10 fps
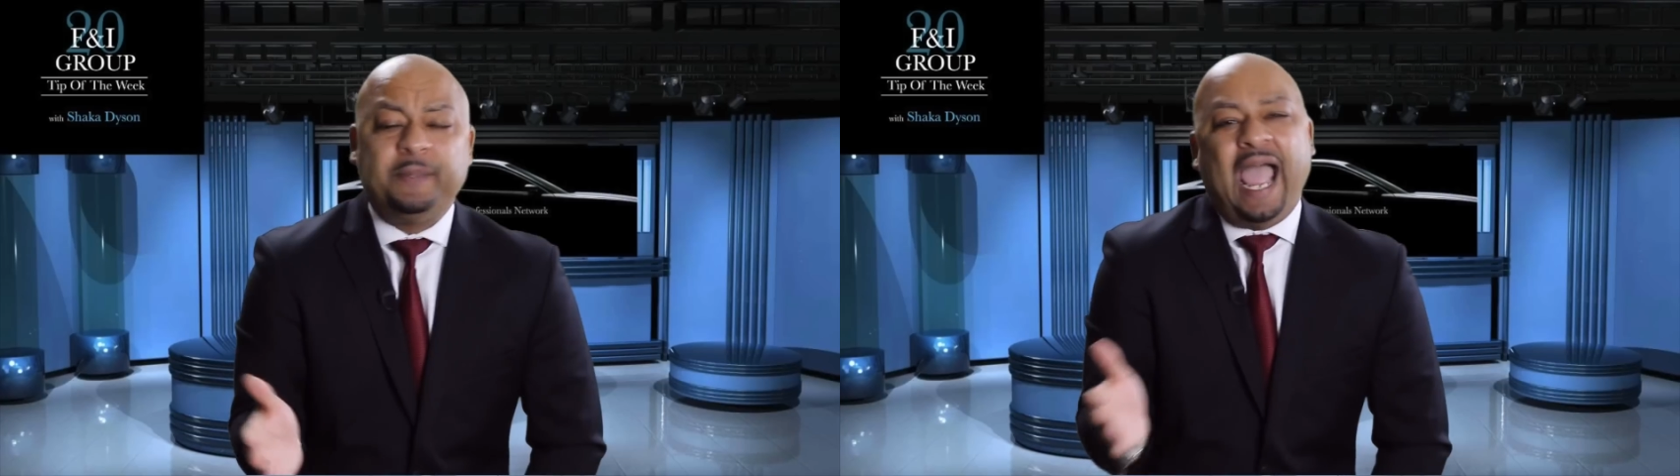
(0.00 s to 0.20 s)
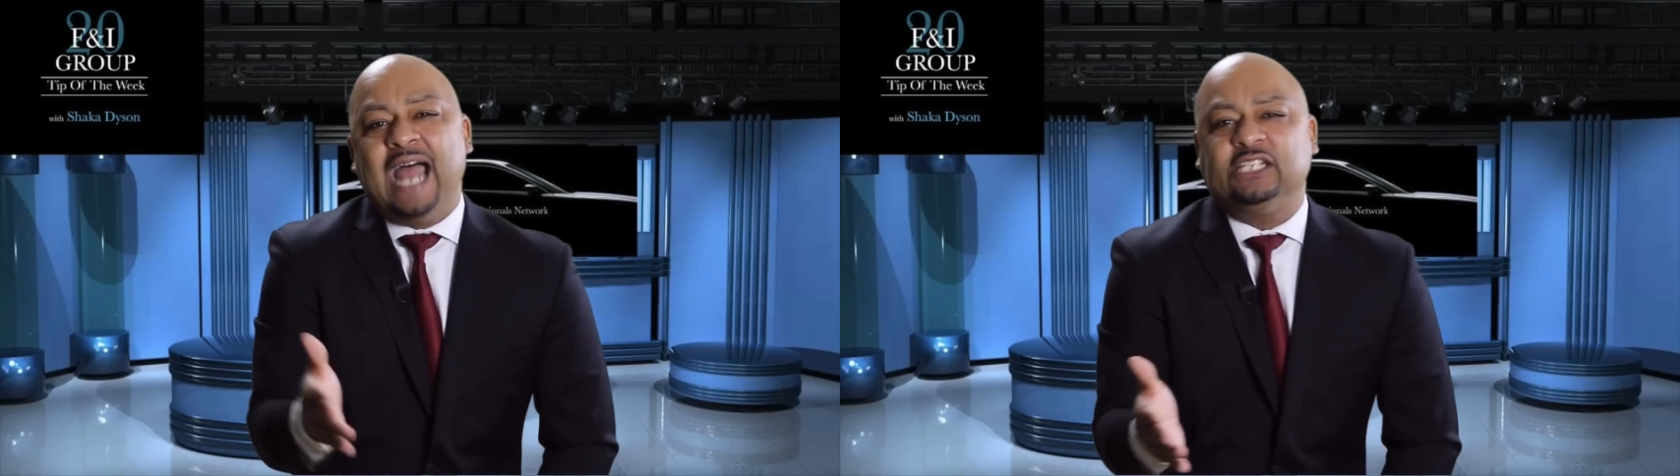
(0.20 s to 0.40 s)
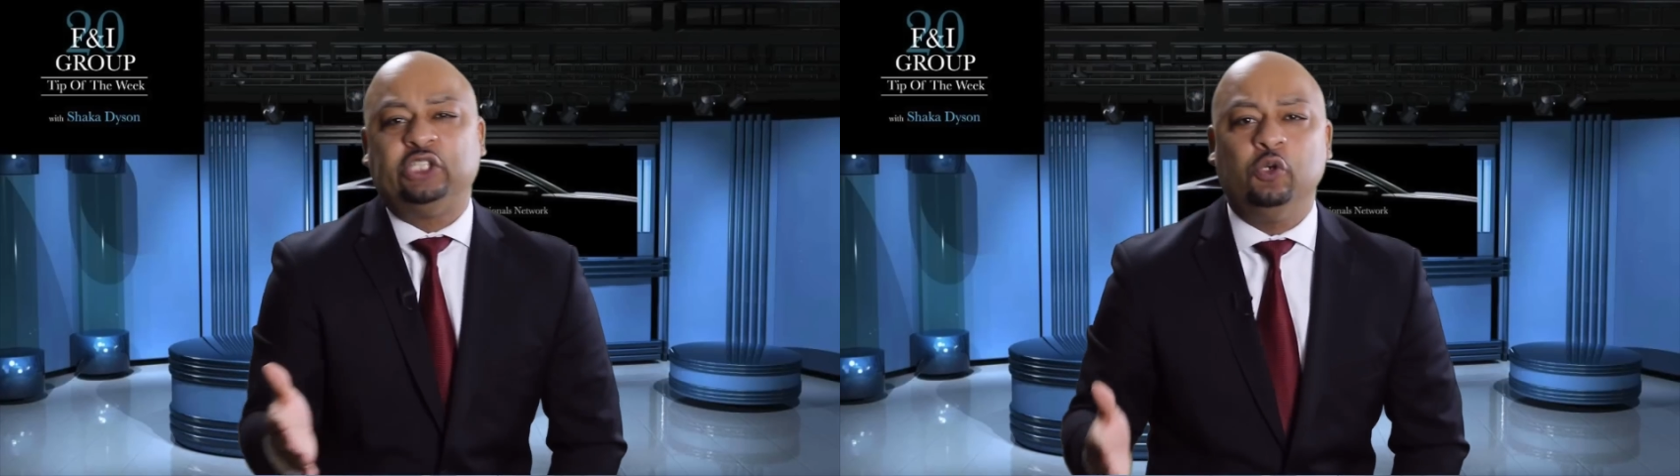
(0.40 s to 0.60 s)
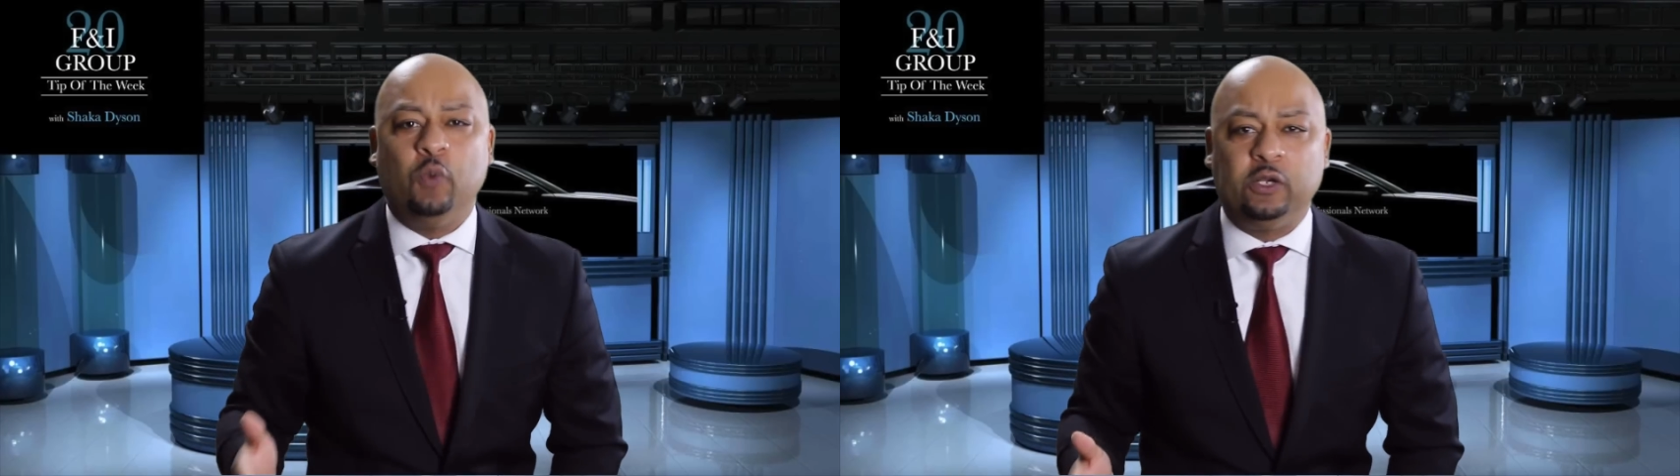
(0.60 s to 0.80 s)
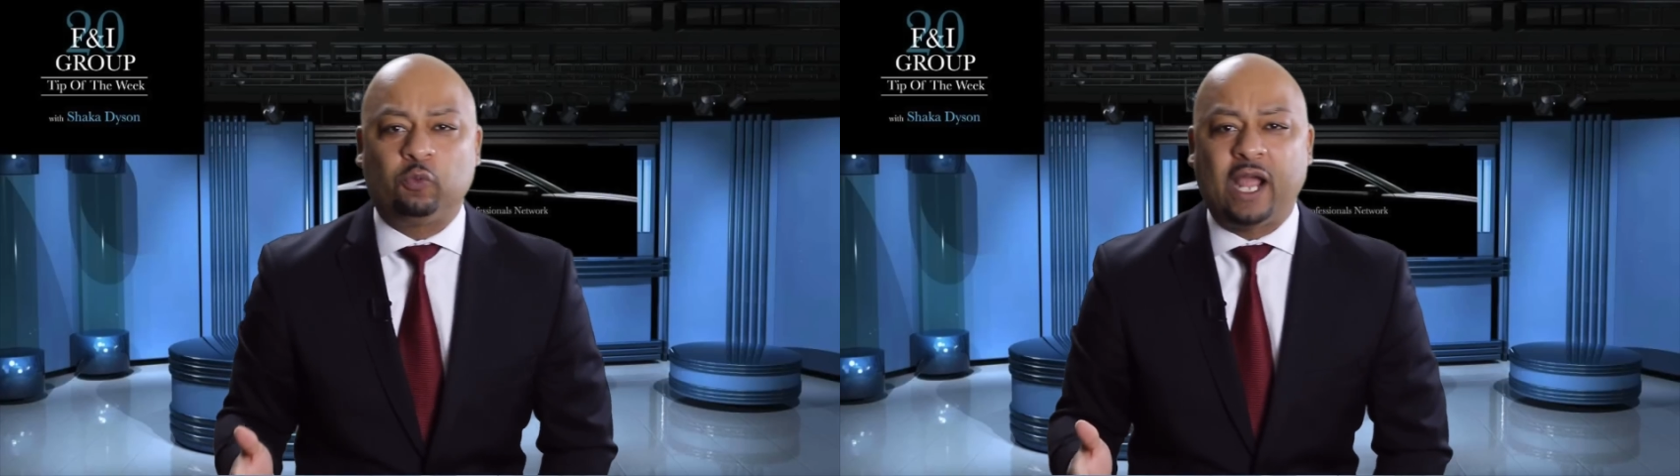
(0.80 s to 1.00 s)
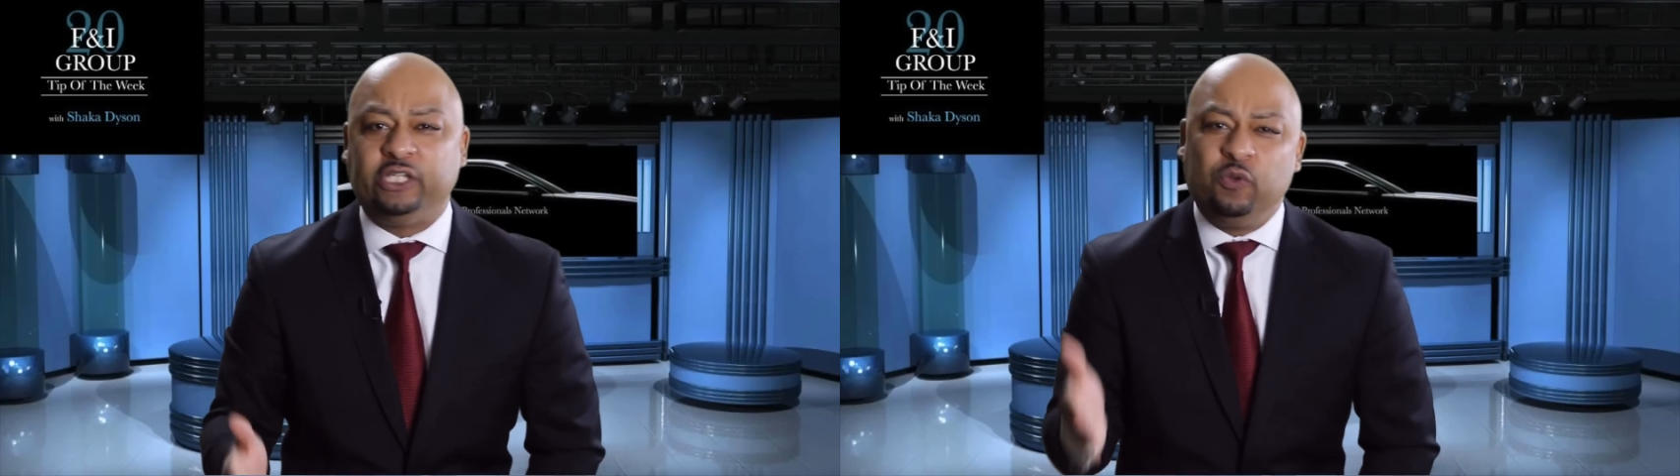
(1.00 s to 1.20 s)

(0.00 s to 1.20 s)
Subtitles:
up. Your attitude wasn't right.